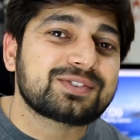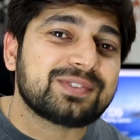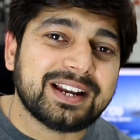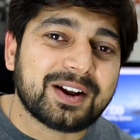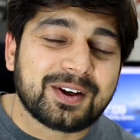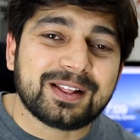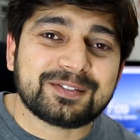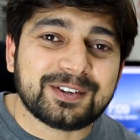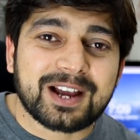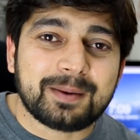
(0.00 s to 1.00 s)
just read out all
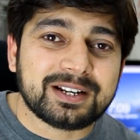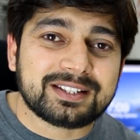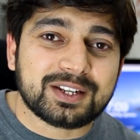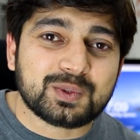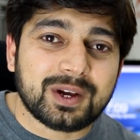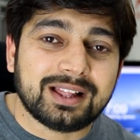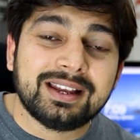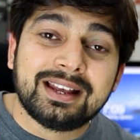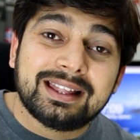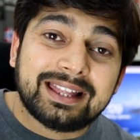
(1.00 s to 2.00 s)
of your comments as
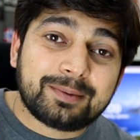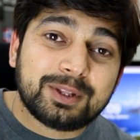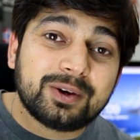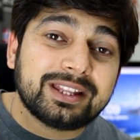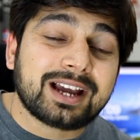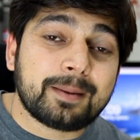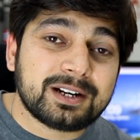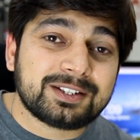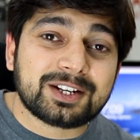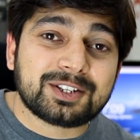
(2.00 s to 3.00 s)
well. Let me know in the
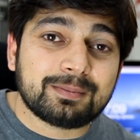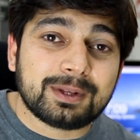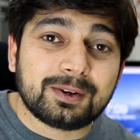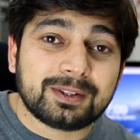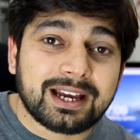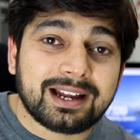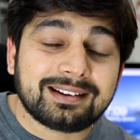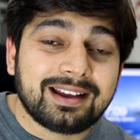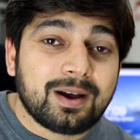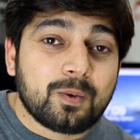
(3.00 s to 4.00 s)
comment section below
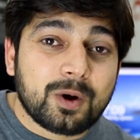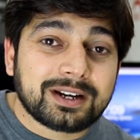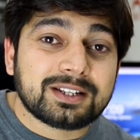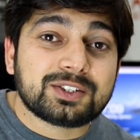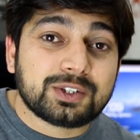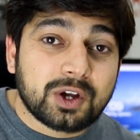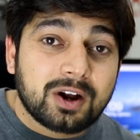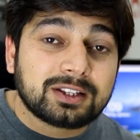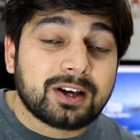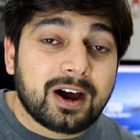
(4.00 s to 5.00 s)
that what is
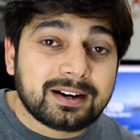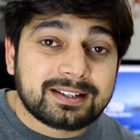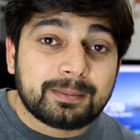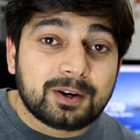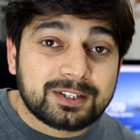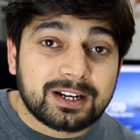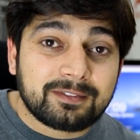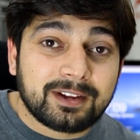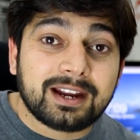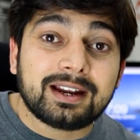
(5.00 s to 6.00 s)
your thoughts about
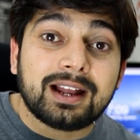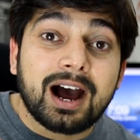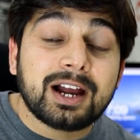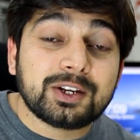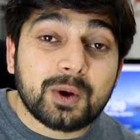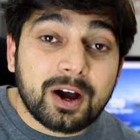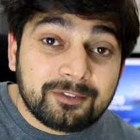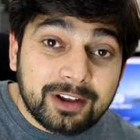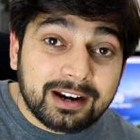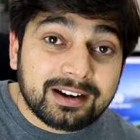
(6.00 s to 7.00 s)
certificate and are you
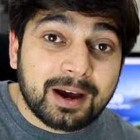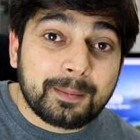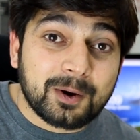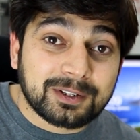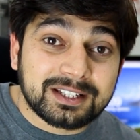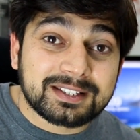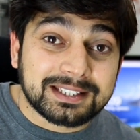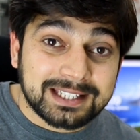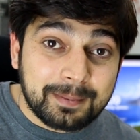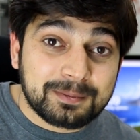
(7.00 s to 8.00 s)
aware about this
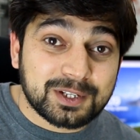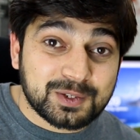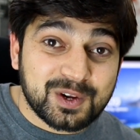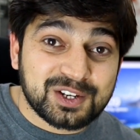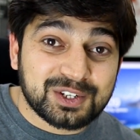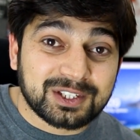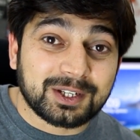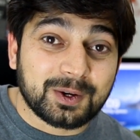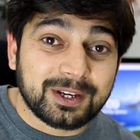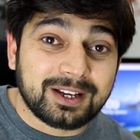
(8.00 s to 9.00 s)
dump
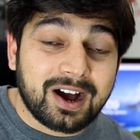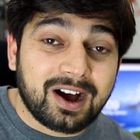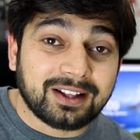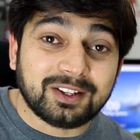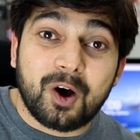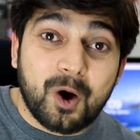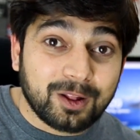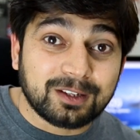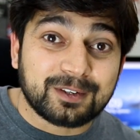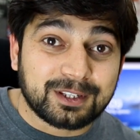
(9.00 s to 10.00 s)
situation going on
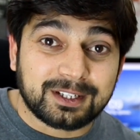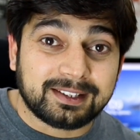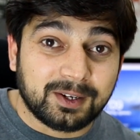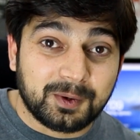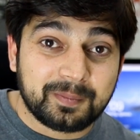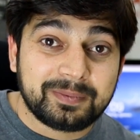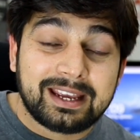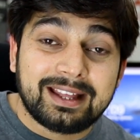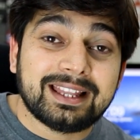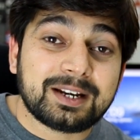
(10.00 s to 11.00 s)
all over the globe?
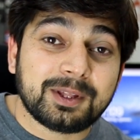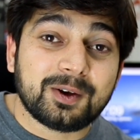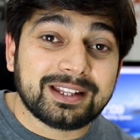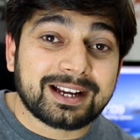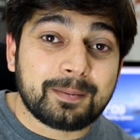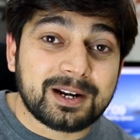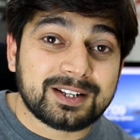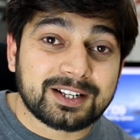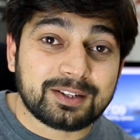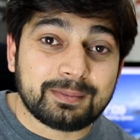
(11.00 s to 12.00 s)
Let me know in the
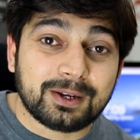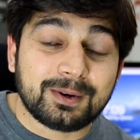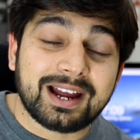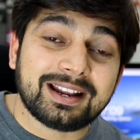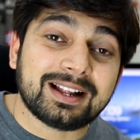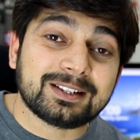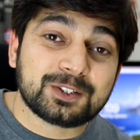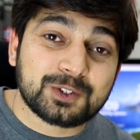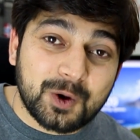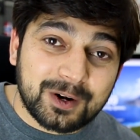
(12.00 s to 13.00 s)
comment section below and I'll
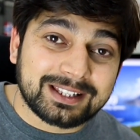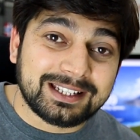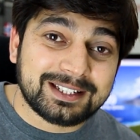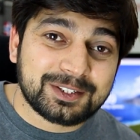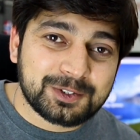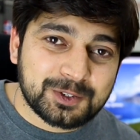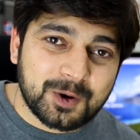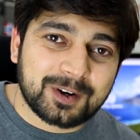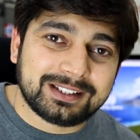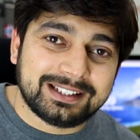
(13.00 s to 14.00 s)
surely,
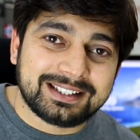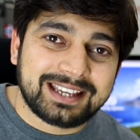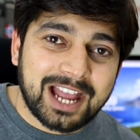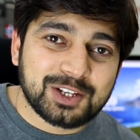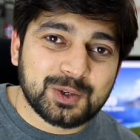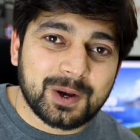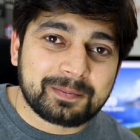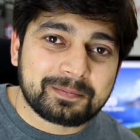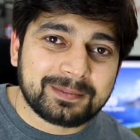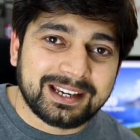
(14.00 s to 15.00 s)
surely catch you
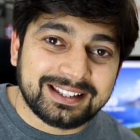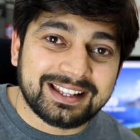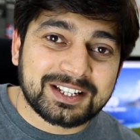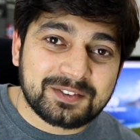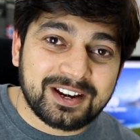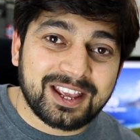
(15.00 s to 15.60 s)
up in the next